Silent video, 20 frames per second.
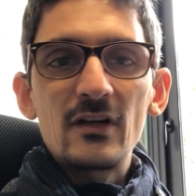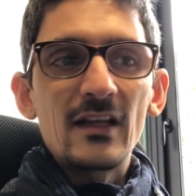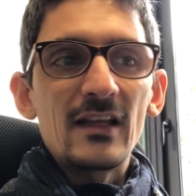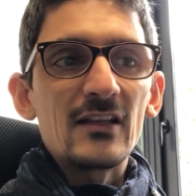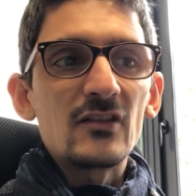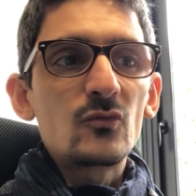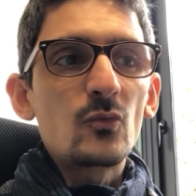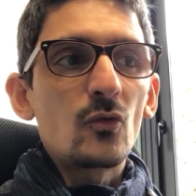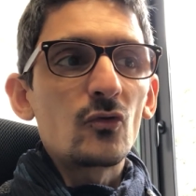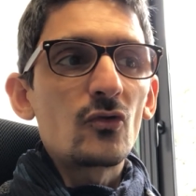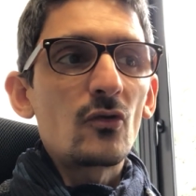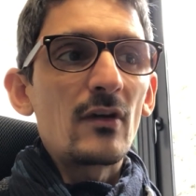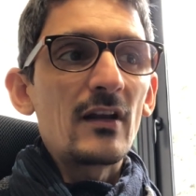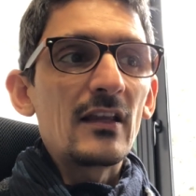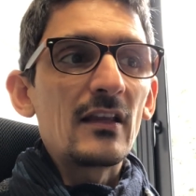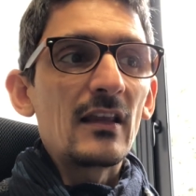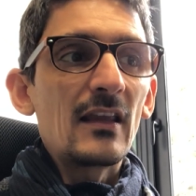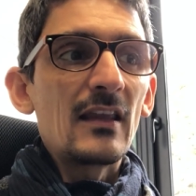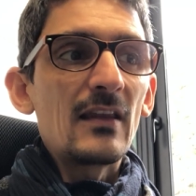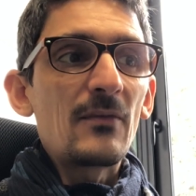is
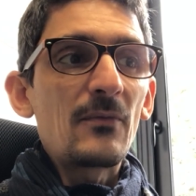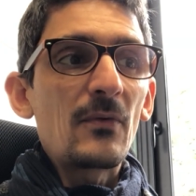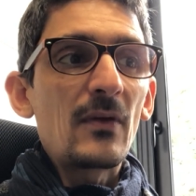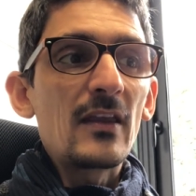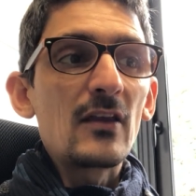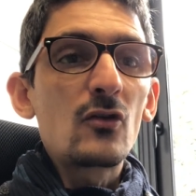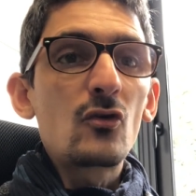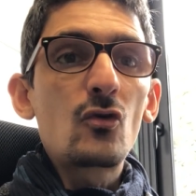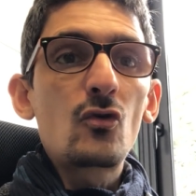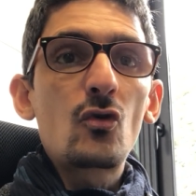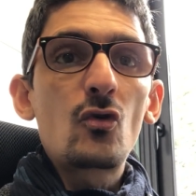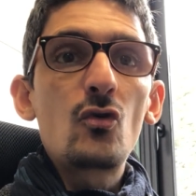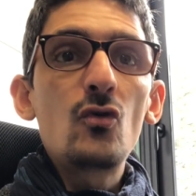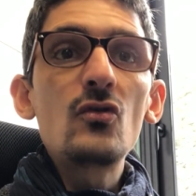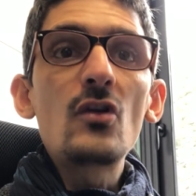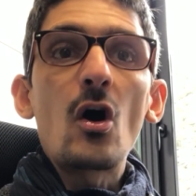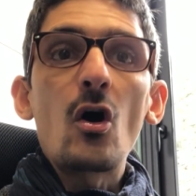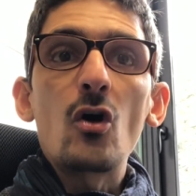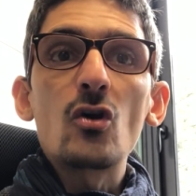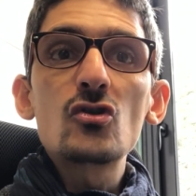wondering if he
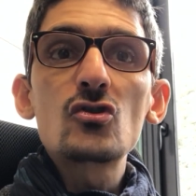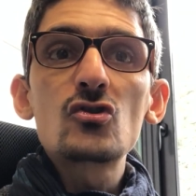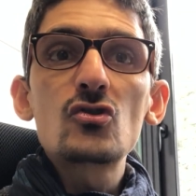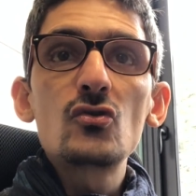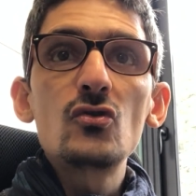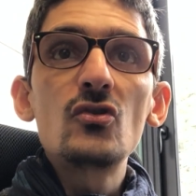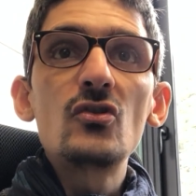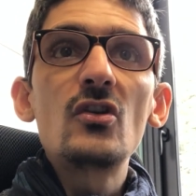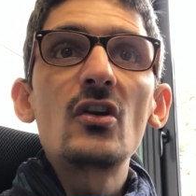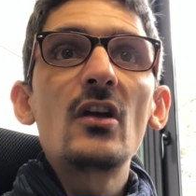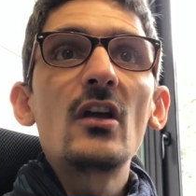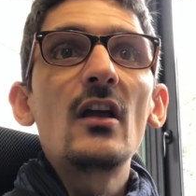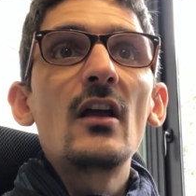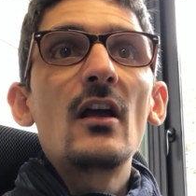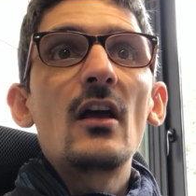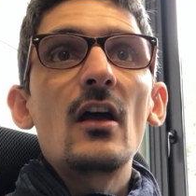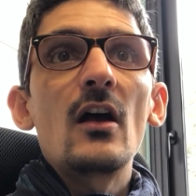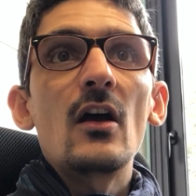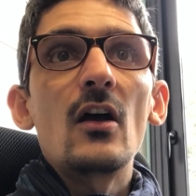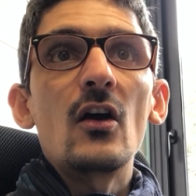could or should
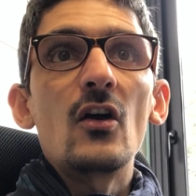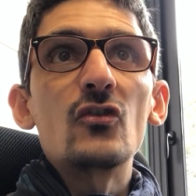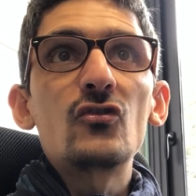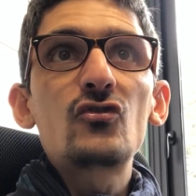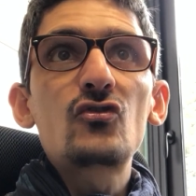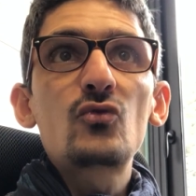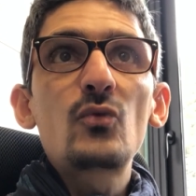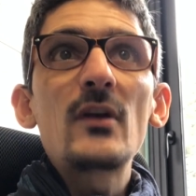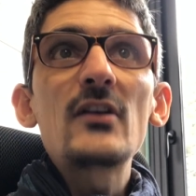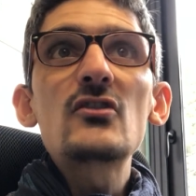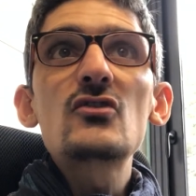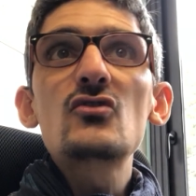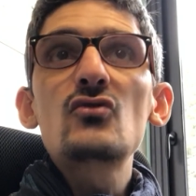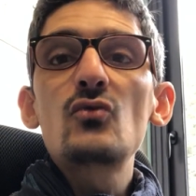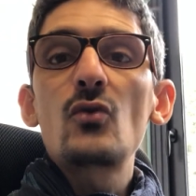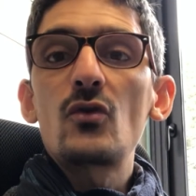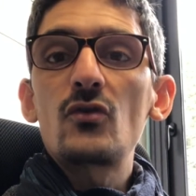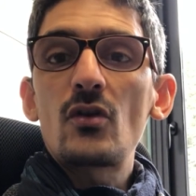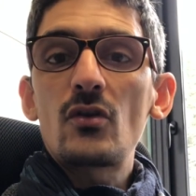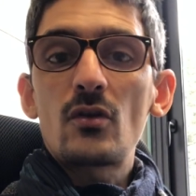switch
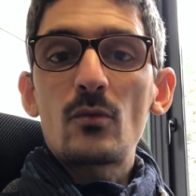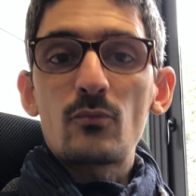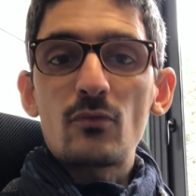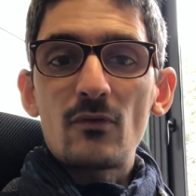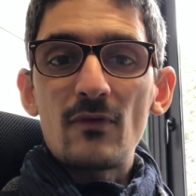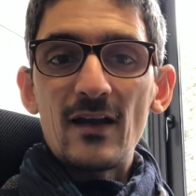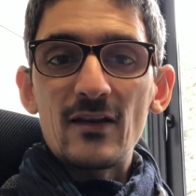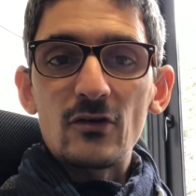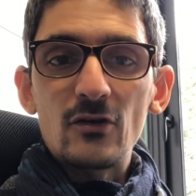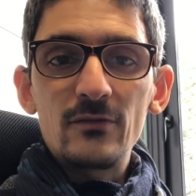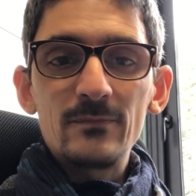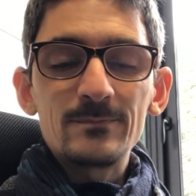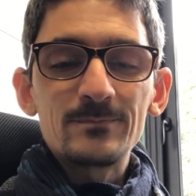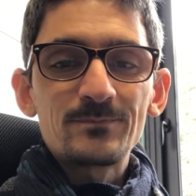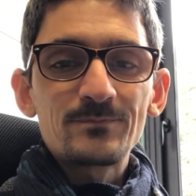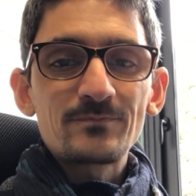to another provider.